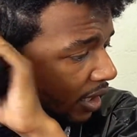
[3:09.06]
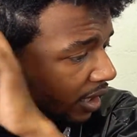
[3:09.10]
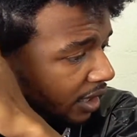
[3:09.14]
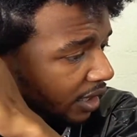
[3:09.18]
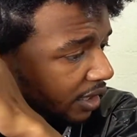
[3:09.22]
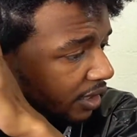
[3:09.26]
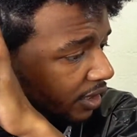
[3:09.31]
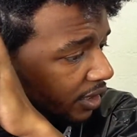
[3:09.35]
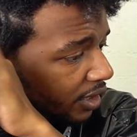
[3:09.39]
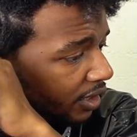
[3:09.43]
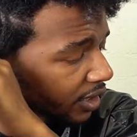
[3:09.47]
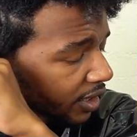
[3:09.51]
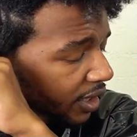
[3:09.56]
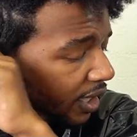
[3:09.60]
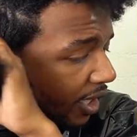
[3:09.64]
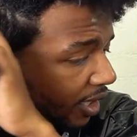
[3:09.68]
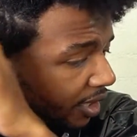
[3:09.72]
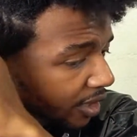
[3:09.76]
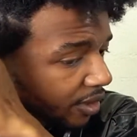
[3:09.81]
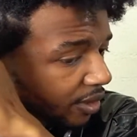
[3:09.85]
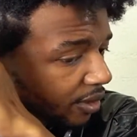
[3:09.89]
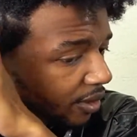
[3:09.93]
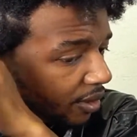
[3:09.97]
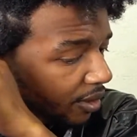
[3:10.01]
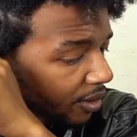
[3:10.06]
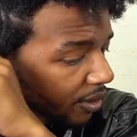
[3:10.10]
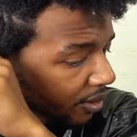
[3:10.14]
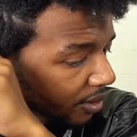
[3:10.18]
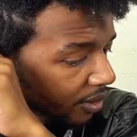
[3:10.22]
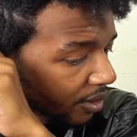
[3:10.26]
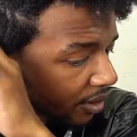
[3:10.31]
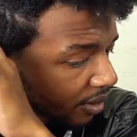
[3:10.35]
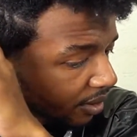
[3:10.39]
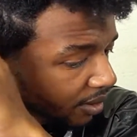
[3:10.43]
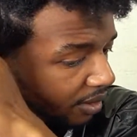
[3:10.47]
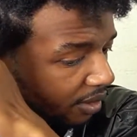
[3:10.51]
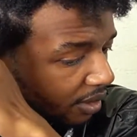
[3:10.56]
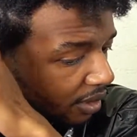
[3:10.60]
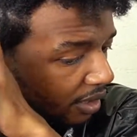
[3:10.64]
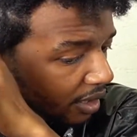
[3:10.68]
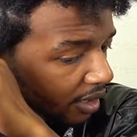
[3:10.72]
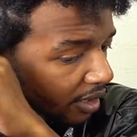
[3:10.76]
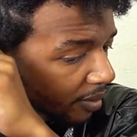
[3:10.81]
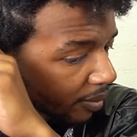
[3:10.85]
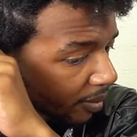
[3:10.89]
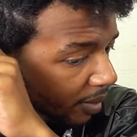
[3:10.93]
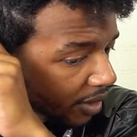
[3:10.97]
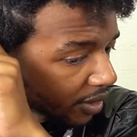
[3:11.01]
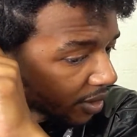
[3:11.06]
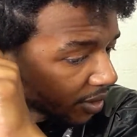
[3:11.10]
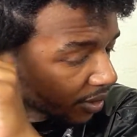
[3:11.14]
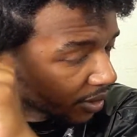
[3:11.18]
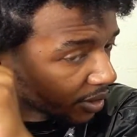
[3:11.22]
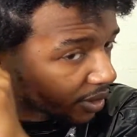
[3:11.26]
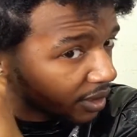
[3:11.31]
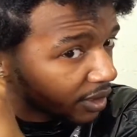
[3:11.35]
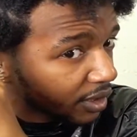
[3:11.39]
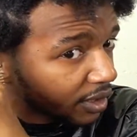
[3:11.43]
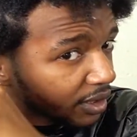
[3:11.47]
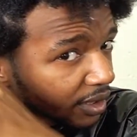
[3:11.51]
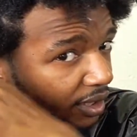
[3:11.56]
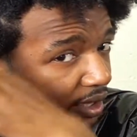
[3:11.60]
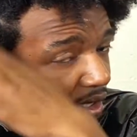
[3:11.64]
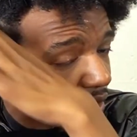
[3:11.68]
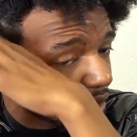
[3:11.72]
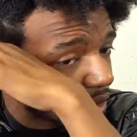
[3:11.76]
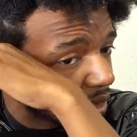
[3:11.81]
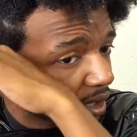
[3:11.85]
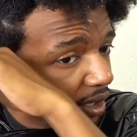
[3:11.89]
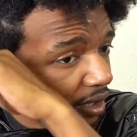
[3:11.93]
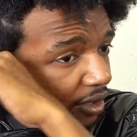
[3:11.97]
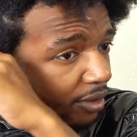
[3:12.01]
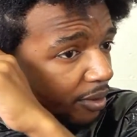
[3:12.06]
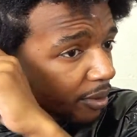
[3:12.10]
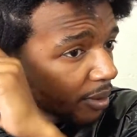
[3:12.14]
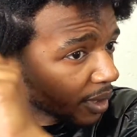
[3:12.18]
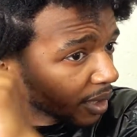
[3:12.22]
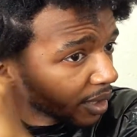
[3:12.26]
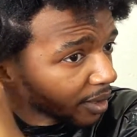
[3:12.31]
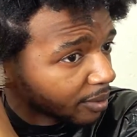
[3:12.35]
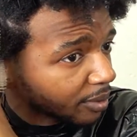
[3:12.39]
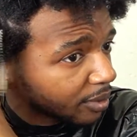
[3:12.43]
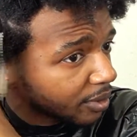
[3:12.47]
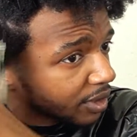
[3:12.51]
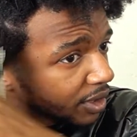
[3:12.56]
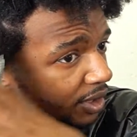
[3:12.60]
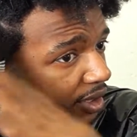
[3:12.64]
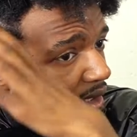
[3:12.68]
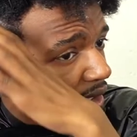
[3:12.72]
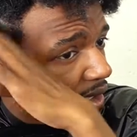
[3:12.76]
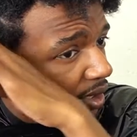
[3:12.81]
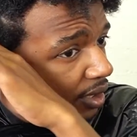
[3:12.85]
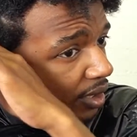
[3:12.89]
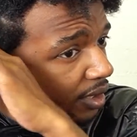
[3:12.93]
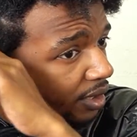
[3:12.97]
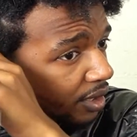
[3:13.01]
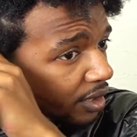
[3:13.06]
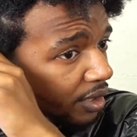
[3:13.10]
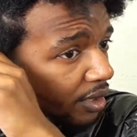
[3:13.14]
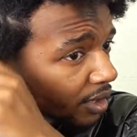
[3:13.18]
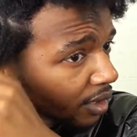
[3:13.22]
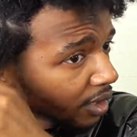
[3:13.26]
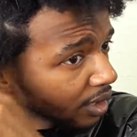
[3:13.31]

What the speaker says: is detangled. Make sure it's detangled all the way root to end.